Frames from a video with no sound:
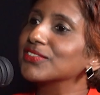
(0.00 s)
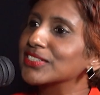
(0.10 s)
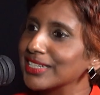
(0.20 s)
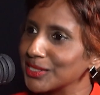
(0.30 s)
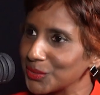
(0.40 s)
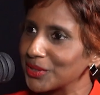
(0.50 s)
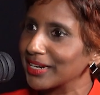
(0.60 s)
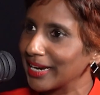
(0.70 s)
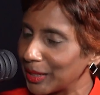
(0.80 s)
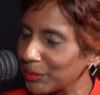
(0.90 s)
after that you want
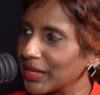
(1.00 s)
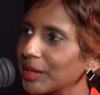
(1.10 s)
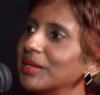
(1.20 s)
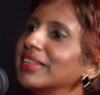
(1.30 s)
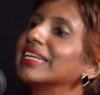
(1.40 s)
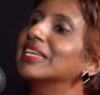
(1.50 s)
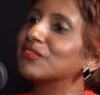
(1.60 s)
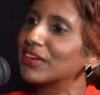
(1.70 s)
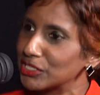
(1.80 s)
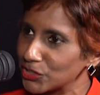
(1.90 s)
to help them, and then
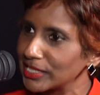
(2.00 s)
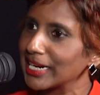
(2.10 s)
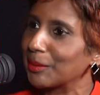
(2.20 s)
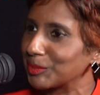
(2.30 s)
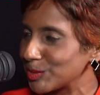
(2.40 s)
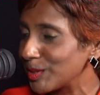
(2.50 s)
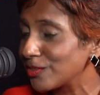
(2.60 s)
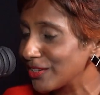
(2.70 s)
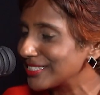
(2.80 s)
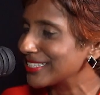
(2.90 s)
eventually it happens to be a
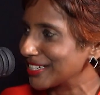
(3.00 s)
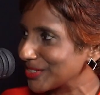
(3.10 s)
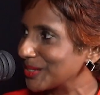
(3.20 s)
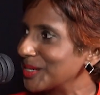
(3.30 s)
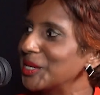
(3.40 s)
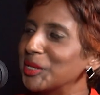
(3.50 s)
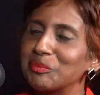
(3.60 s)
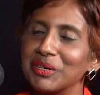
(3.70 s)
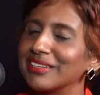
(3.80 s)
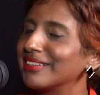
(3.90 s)
transaction.
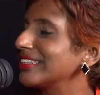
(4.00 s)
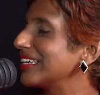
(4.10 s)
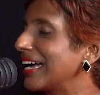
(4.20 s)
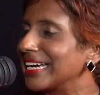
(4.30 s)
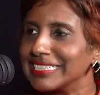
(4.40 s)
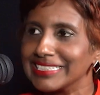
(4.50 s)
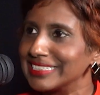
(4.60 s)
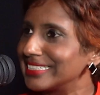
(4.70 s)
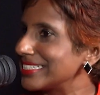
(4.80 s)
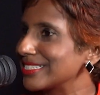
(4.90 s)
But the idea
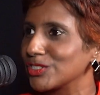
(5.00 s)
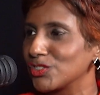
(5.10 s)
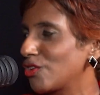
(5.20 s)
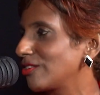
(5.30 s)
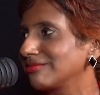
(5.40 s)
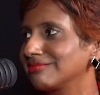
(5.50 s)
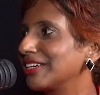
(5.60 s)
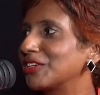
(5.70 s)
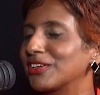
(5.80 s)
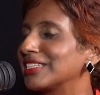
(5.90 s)
is not
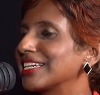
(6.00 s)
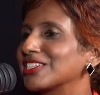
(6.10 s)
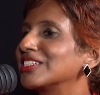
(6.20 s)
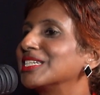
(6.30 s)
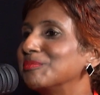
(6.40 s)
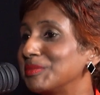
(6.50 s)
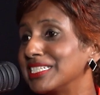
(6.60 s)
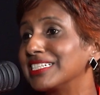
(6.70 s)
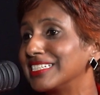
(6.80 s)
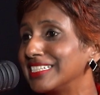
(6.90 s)
a transaction
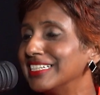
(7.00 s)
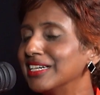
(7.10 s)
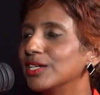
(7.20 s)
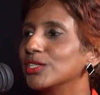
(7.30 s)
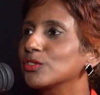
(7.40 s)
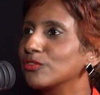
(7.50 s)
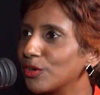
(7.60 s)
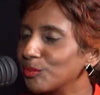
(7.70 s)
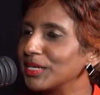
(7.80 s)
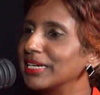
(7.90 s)
immediately. So
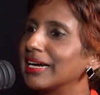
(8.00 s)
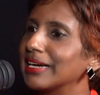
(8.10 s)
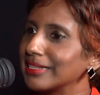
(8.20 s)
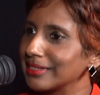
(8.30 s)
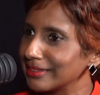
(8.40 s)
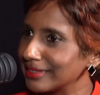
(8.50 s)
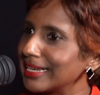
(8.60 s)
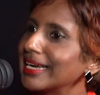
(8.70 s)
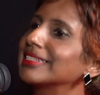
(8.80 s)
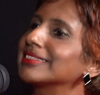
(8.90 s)
for me, I
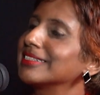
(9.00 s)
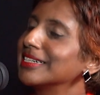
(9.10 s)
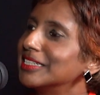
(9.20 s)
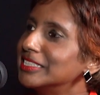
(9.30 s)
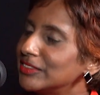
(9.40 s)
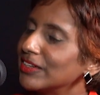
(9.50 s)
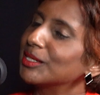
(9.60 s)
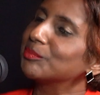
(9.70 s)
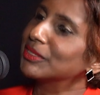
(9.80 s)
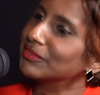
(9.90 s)
liked
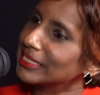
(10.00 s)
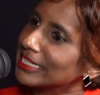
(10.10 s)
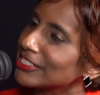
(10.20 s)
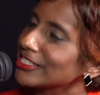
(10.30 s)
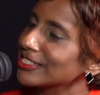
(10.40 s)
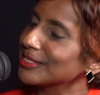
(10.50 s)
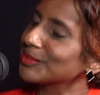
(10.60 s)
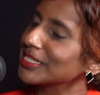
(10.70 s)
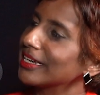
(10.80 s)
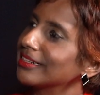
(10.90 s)
developing
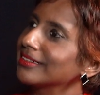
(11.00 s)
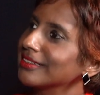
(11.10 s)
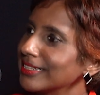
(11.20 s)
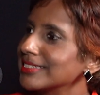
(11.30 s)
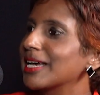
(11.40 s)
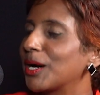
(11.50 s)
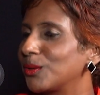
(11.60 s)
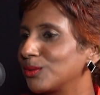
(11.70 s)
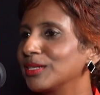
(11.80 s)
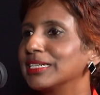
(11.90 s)
relationships, and that's how
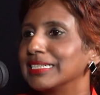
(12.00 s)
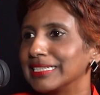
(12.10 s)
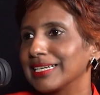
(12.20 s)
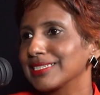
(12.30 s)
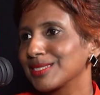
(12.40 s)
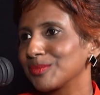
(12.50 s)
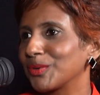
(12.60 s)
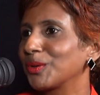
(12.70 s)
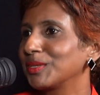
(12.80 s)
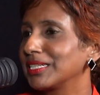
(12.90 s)
it has
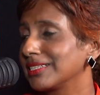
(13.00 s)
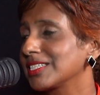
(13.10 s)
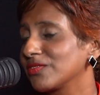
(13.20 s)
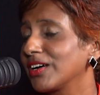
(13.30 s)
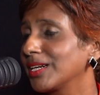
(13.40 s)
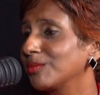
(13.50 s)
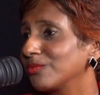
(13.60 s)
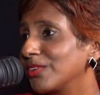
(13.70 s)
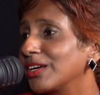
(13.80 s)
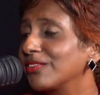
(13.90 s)
brought me this far, and I'm
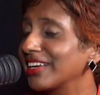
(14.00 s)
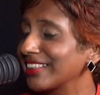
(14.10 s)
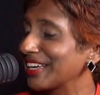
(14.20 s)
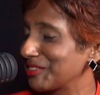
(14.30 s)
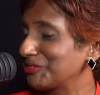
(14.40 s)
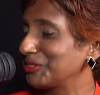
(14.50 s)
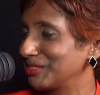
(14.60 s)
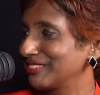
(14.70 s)
very, very thankful.